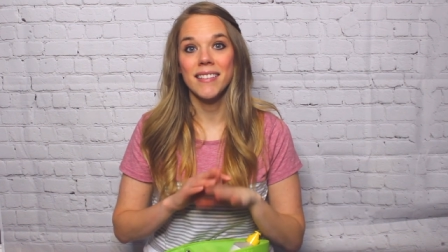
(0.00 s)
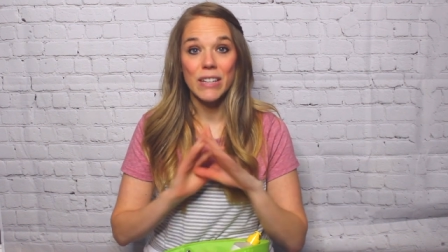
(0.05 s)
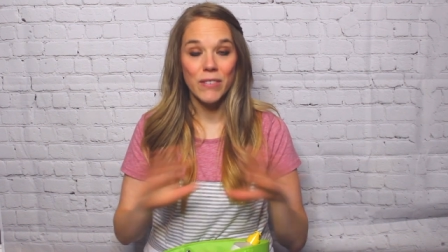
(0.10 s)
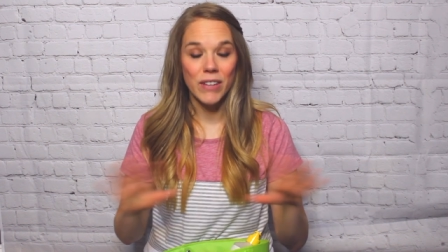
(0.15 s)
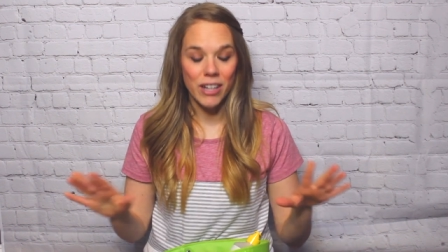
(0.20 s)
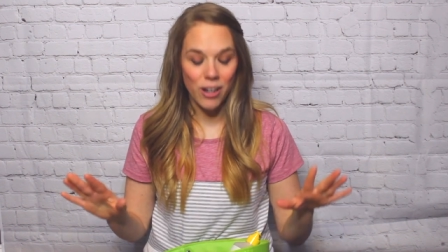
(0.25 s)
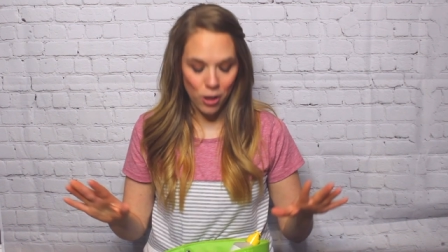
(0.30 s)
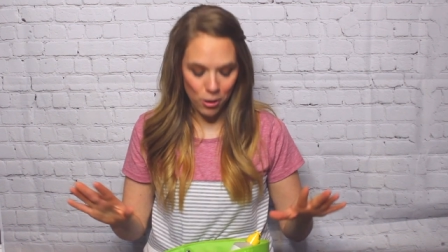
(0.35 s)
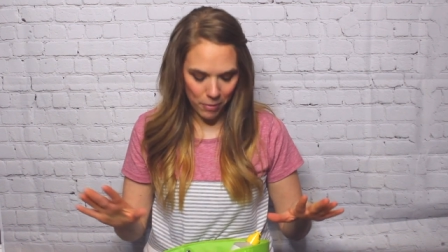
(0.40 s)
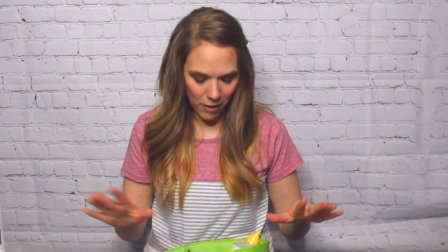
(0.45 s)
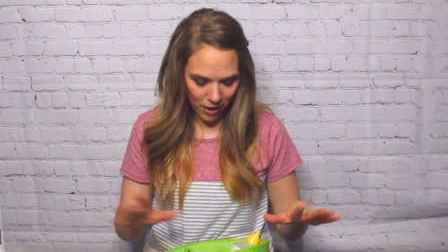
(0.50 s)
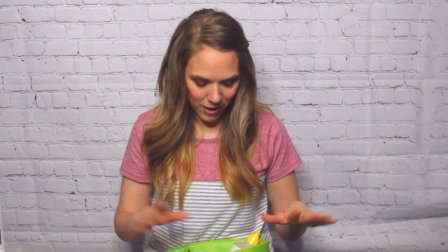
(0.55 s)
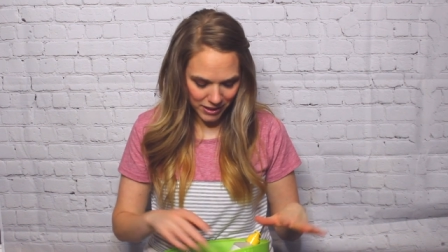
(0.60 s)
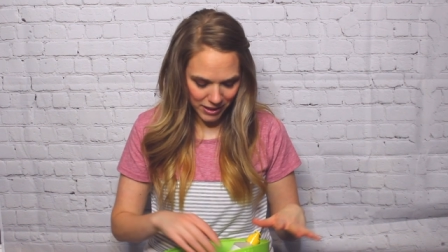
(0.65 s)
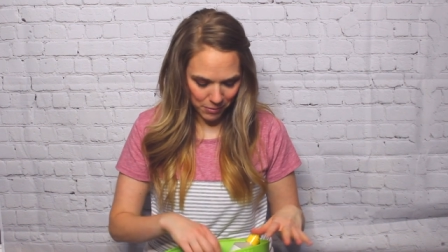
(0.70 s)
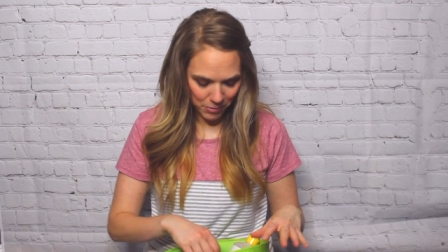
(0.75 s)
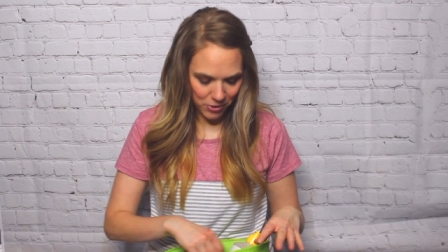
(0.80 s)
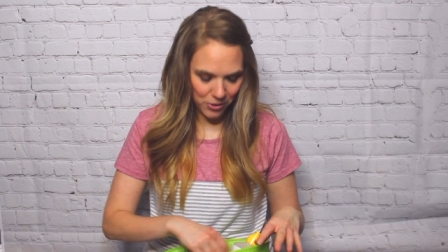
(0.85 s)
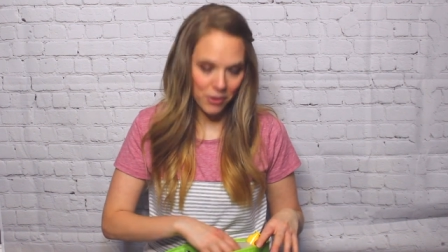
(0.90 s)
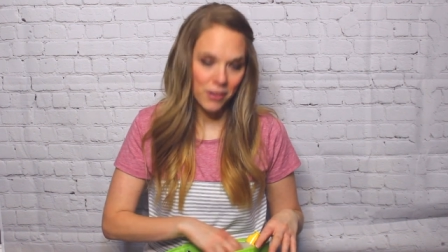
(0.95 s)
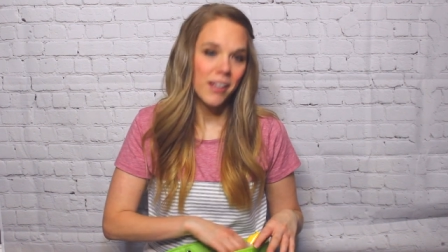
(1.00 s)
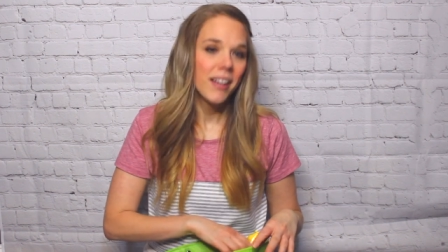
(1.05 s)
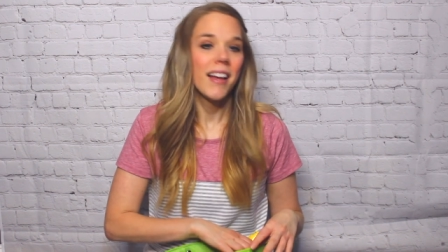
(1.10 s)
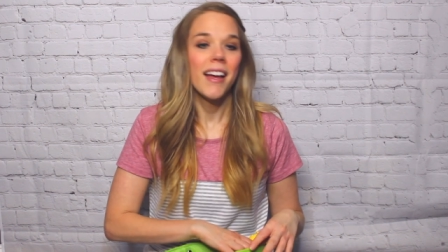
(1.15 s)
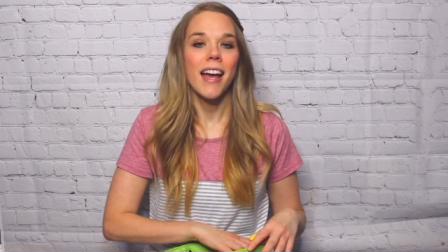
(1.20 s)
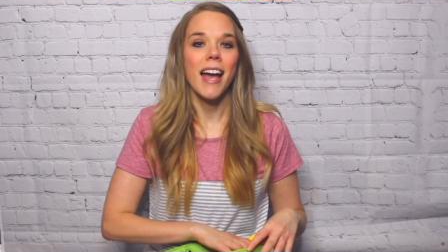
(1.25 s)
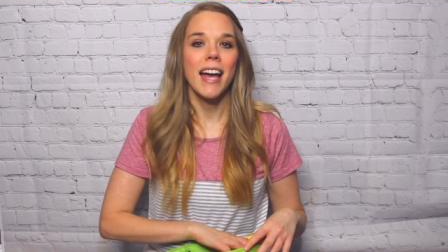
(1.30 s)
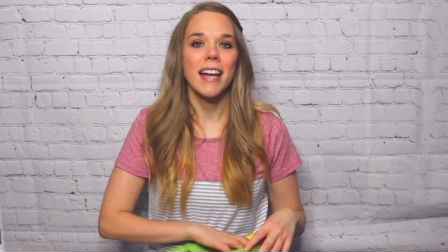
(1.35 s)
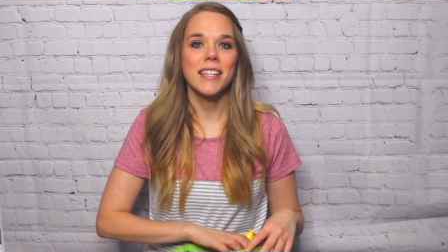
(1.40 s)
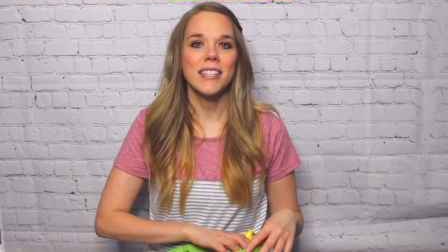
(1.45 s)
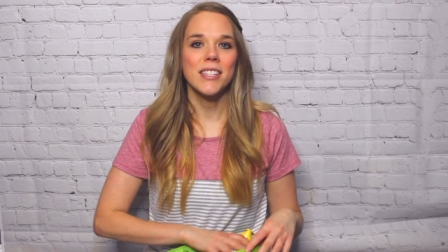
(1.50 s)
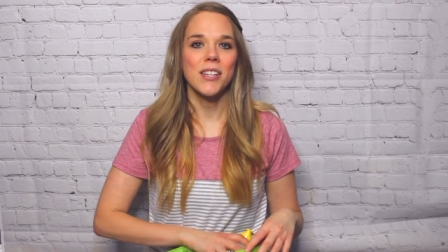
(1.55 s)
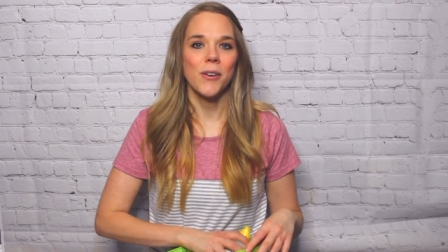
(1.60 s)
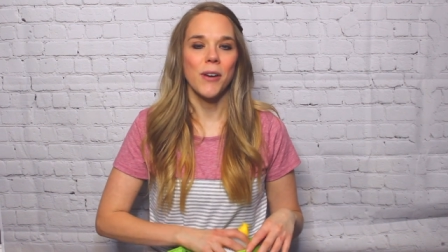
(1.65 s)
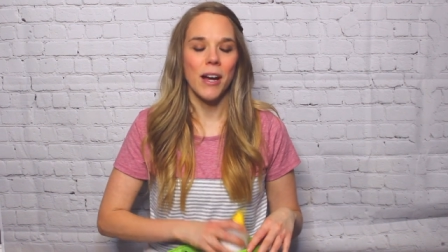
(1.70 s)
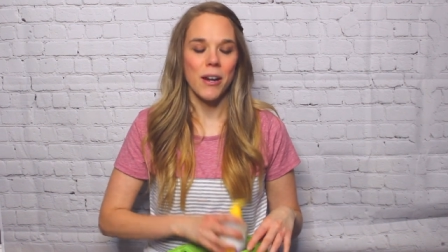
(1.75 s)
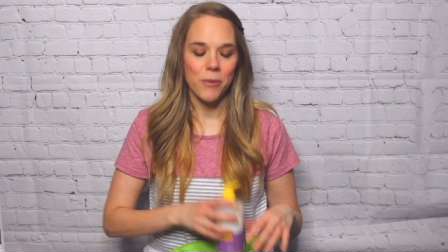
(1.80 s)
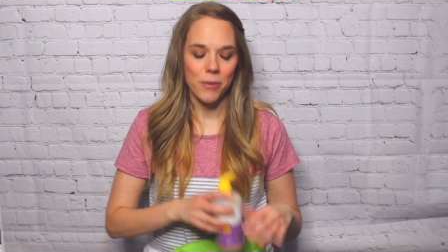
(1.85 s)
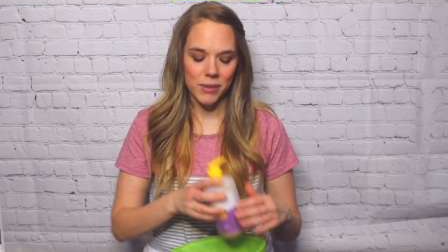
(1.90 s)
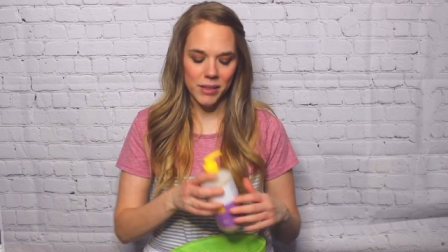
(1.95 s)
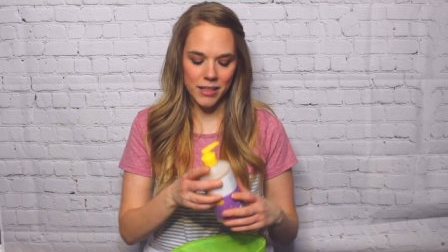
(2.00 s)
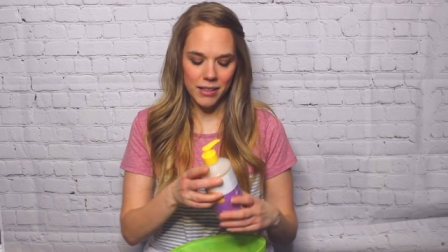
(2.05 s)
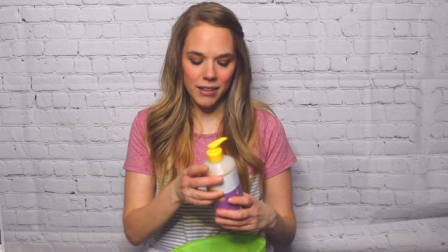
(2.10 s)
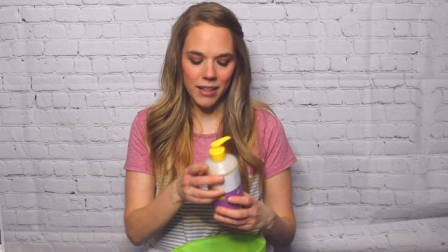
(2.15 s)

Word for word: if at all possible. And so I really